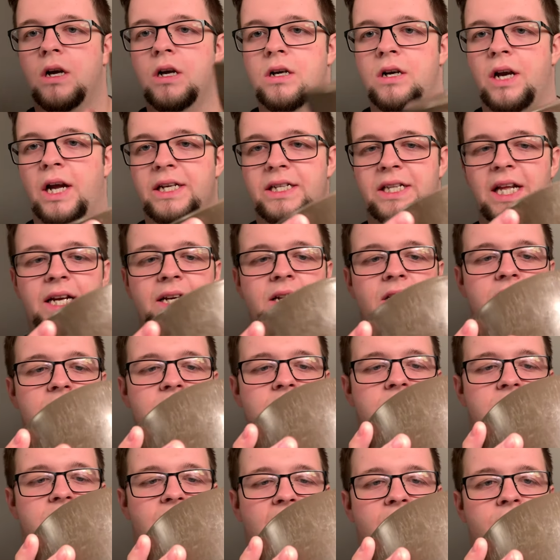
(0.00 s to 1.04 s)
like, that doesn't
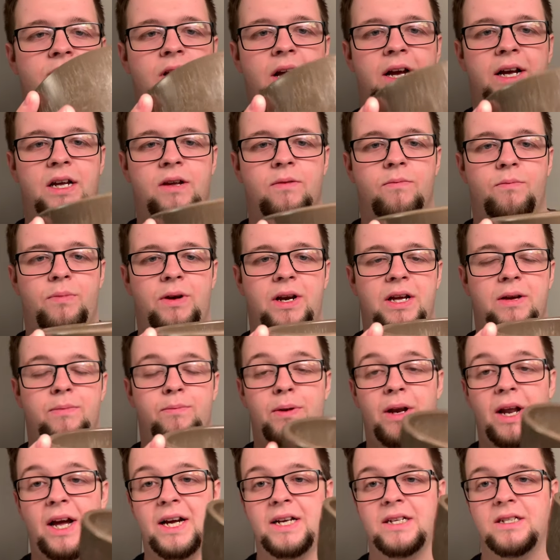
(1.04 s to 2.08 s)
sound like complete
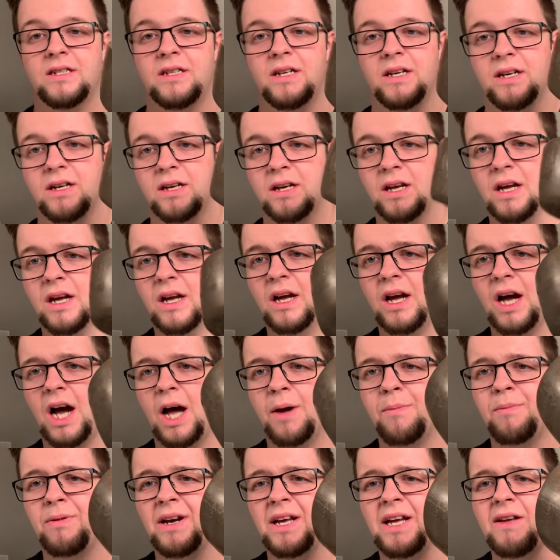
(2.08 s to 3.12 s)
plastic. I
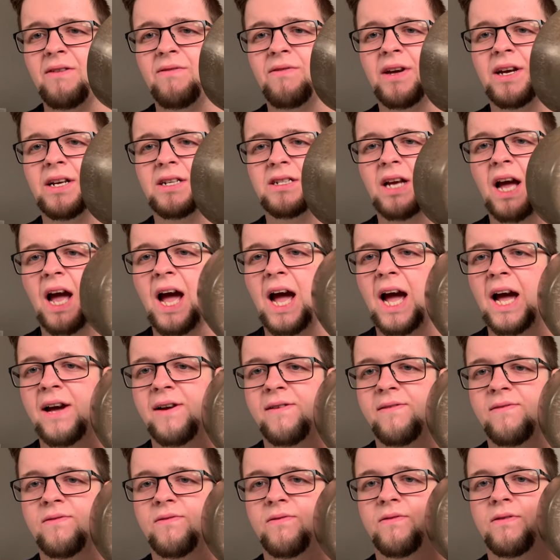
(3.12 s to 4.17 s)
believe it's
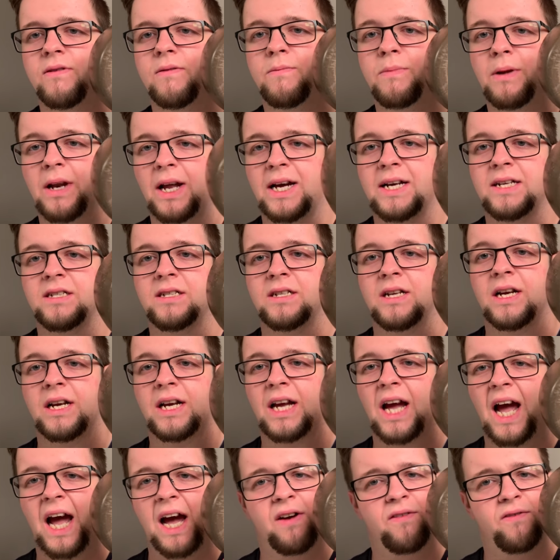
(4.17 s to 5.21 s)
half plastic,
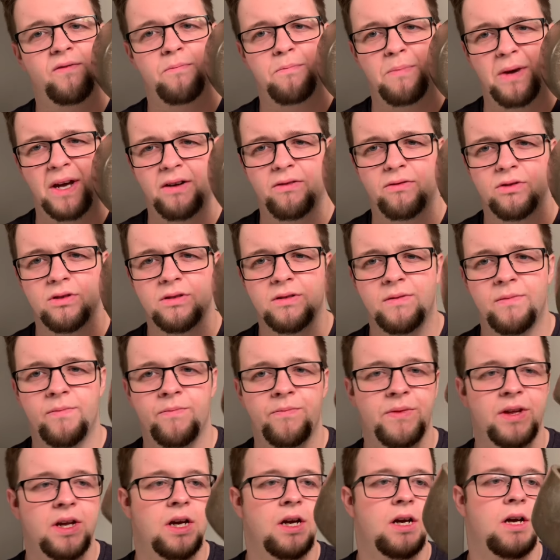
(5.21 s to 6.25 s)
half mineral.